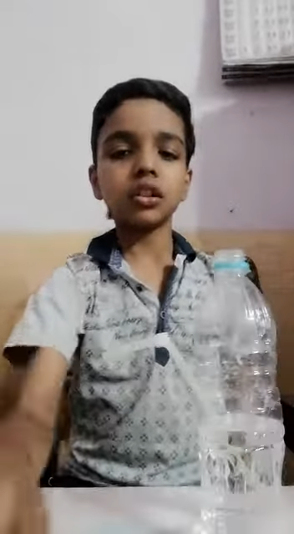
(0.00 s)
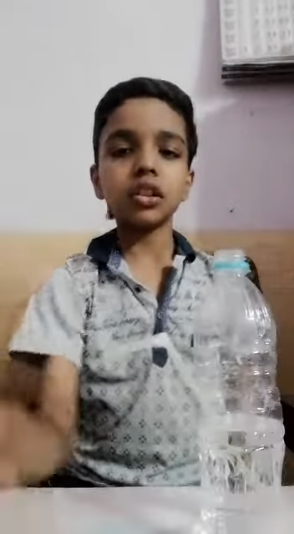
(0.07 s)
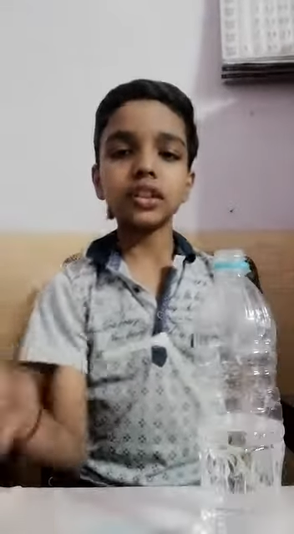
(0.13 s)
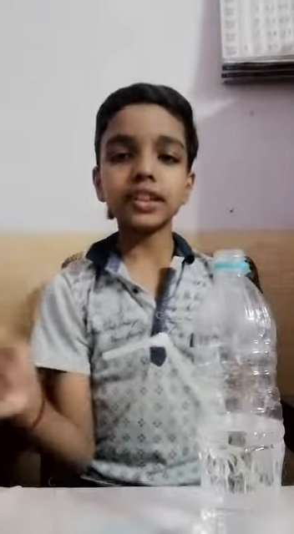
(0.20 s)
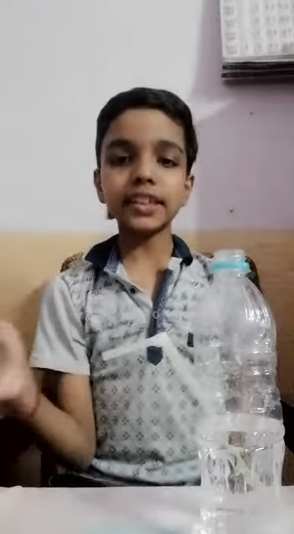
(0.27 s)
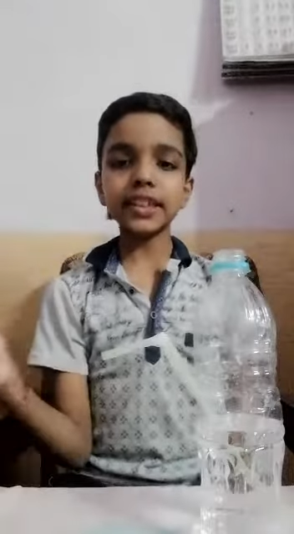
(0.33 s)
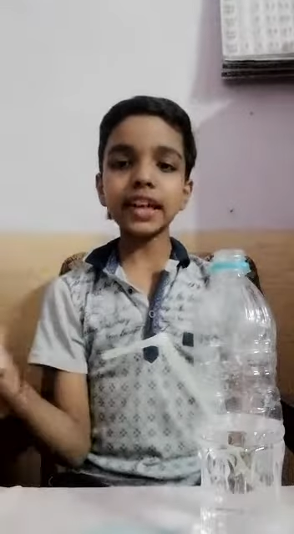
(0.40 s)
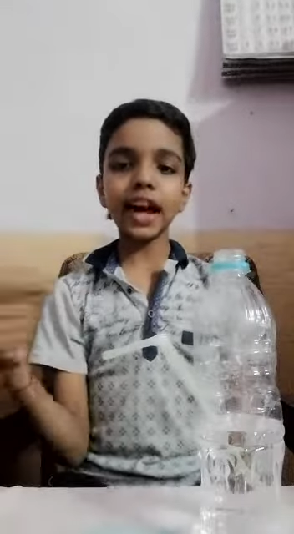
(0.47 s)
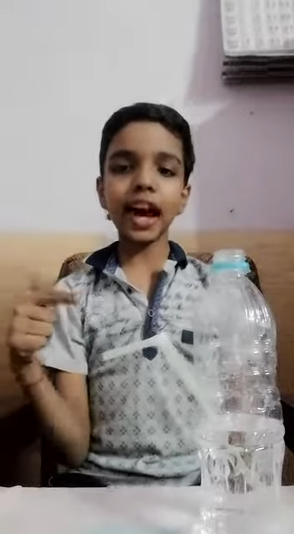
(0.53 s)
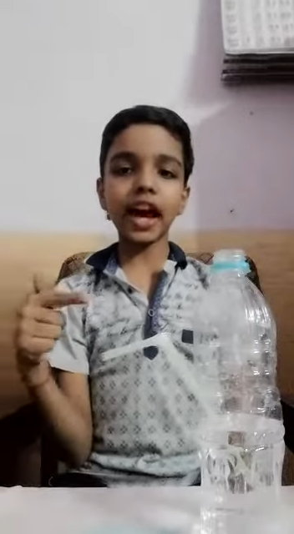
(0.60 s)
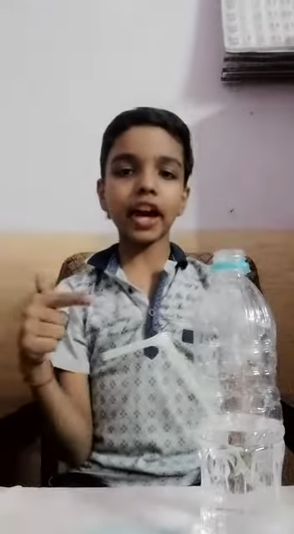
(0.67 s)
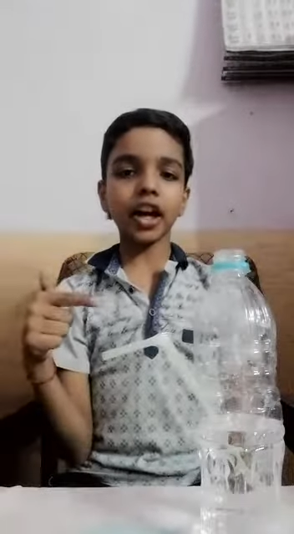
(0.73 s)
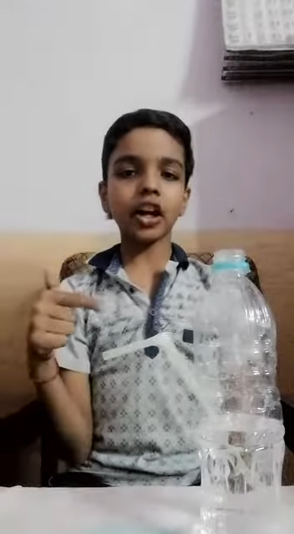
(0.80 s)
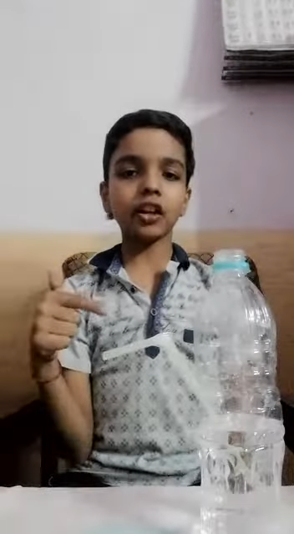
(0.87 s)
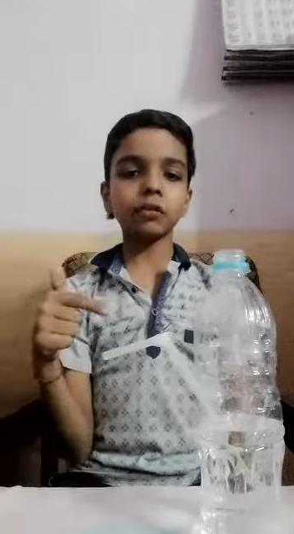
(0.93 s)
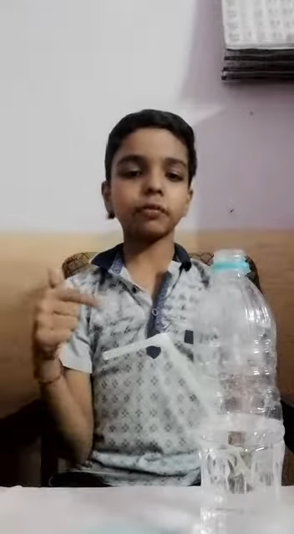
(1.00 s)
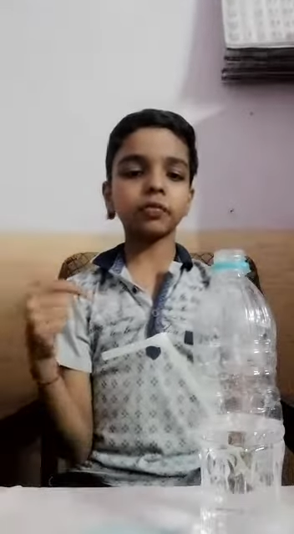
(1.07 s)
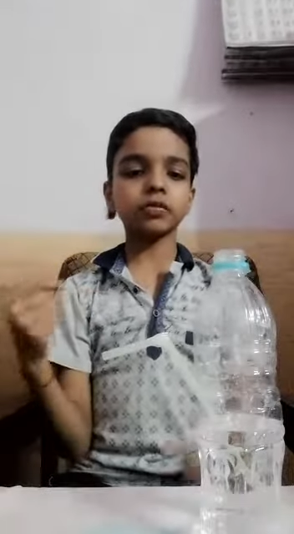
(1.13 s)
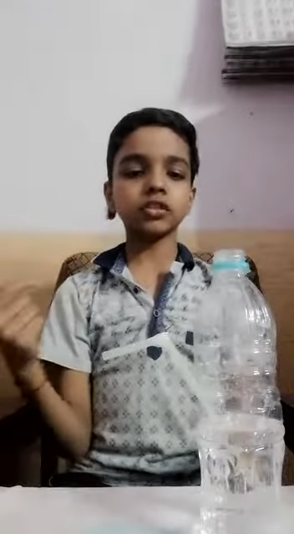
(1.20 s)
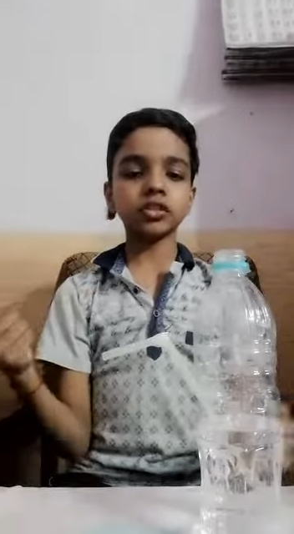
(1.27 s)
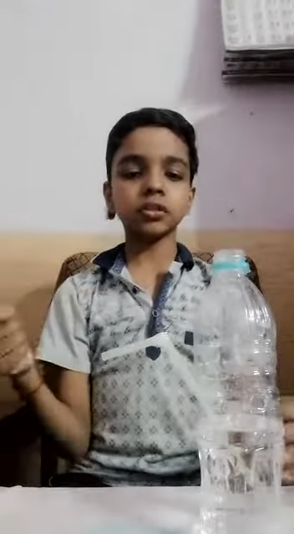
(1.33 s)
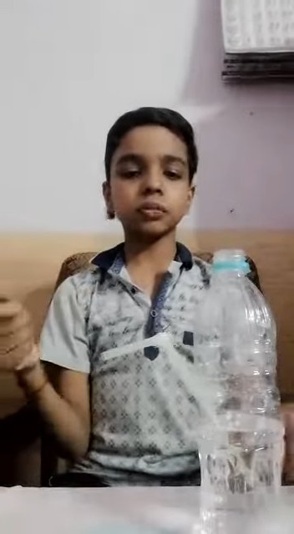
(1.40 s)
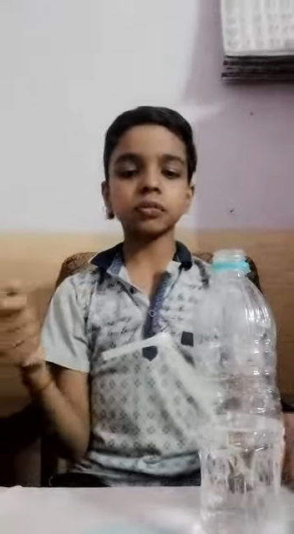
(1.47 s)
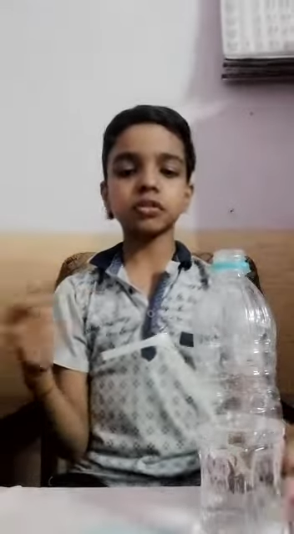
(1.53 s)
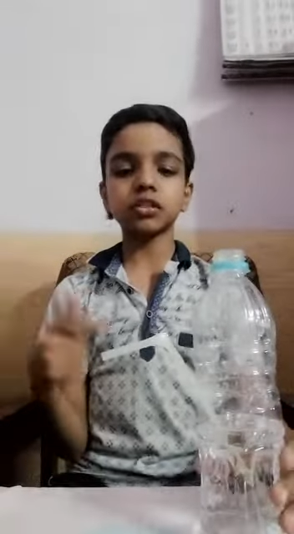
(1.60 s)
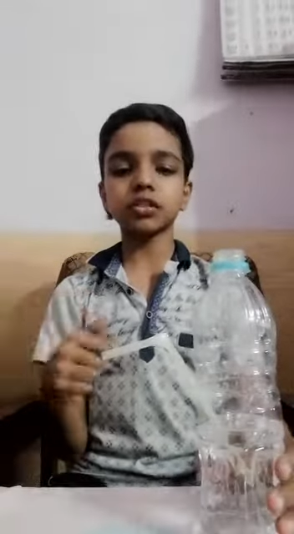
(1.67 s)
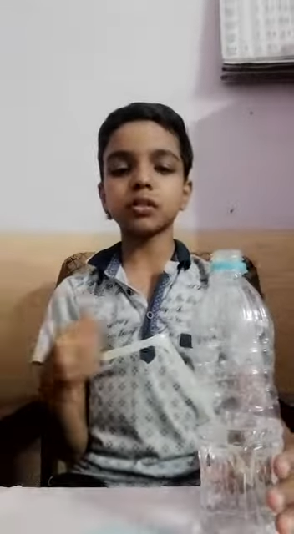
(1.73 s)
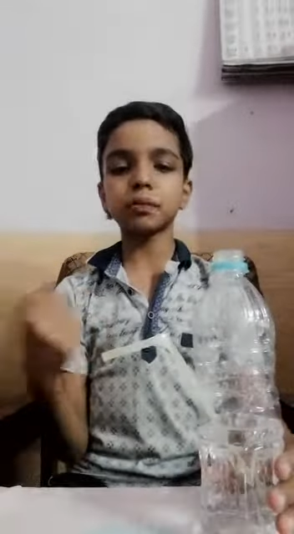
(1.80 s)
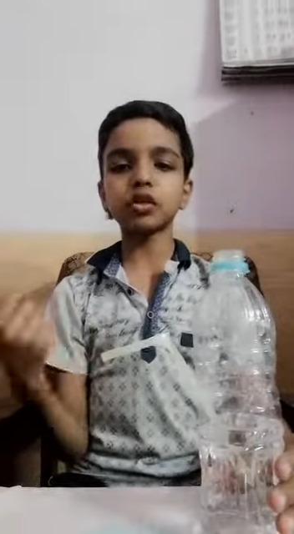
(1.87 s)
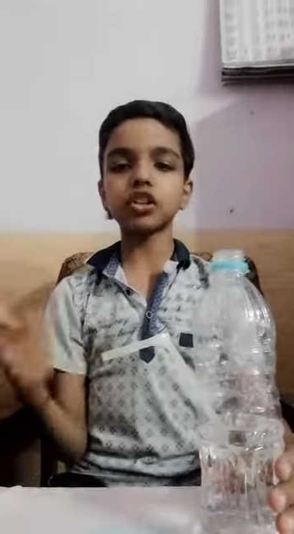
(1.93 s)
see I have uh,
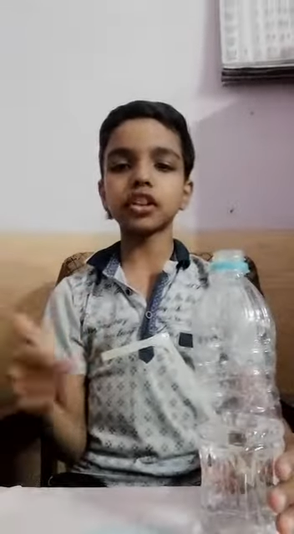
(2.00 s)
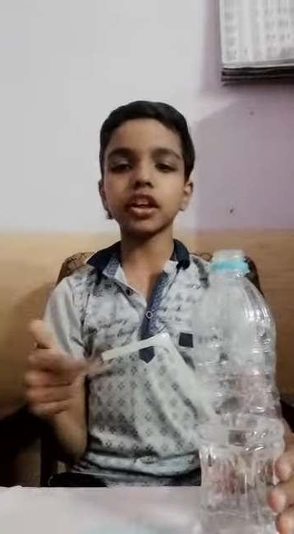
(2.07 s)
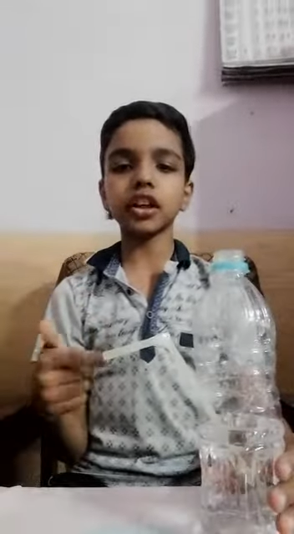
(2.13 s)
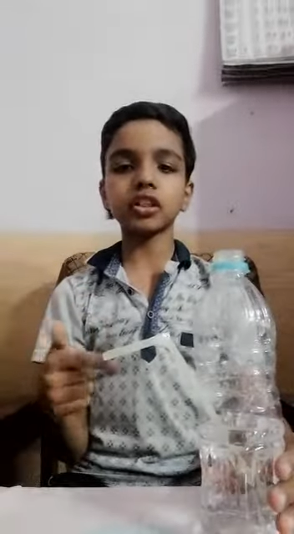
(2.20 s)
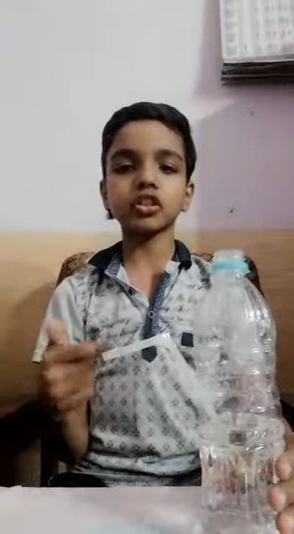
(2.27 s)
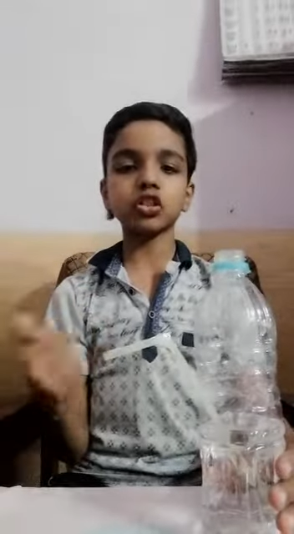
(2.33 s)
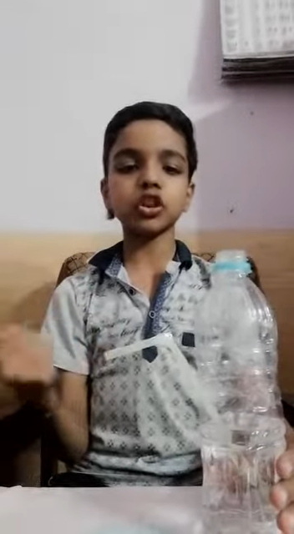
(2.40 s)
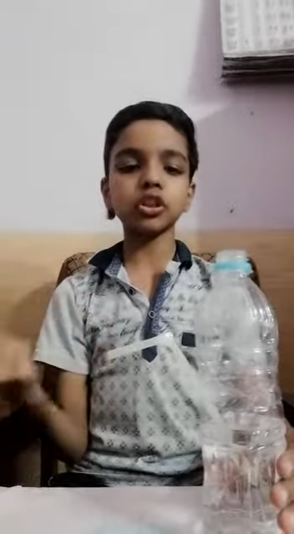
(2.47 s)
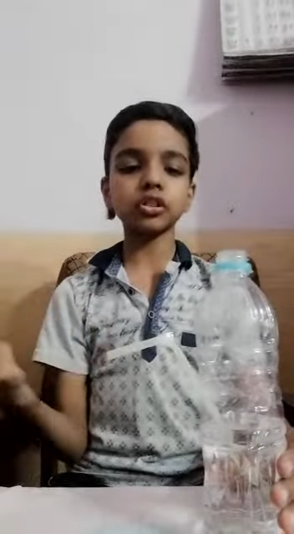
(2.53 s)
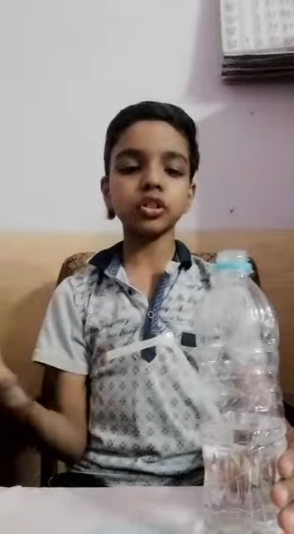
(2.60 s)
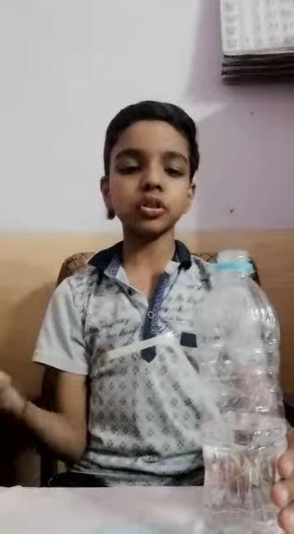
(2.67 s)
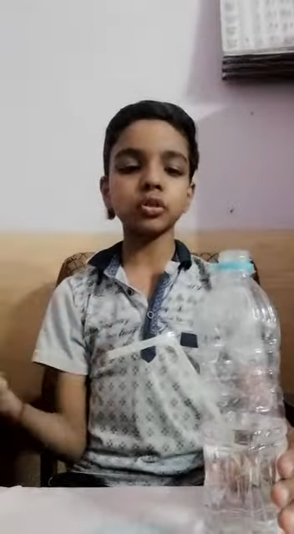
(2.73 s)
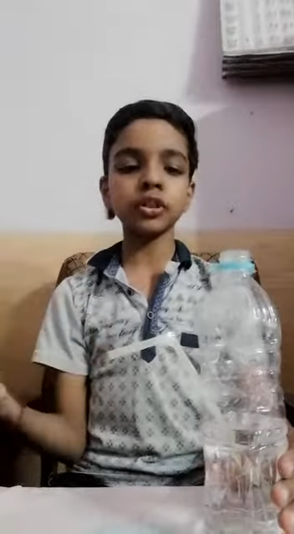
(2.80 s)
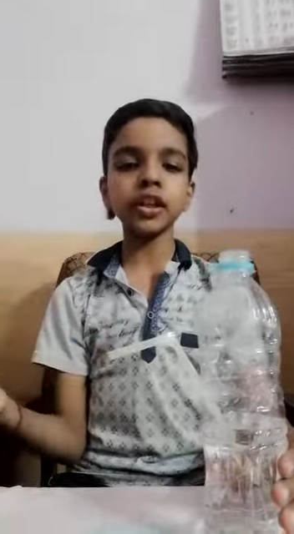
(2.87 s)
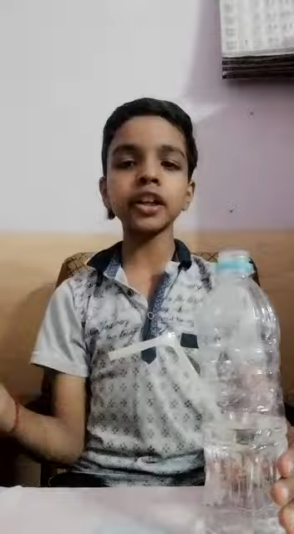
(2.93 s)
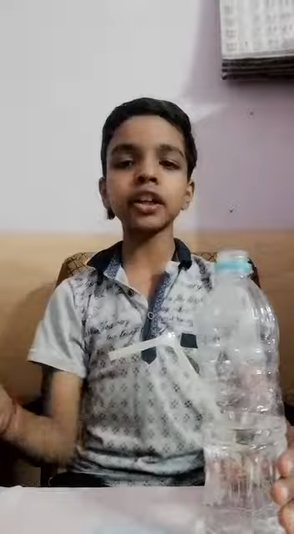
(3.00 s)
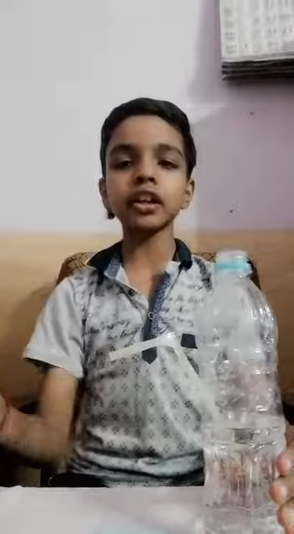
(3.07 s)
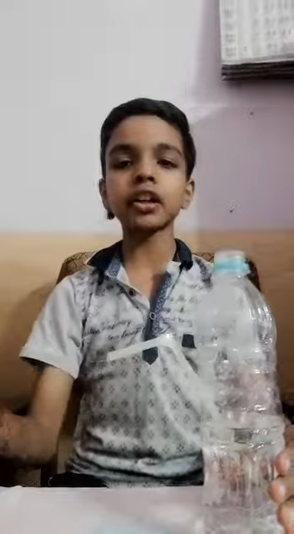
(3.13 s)
uh, put the straw through it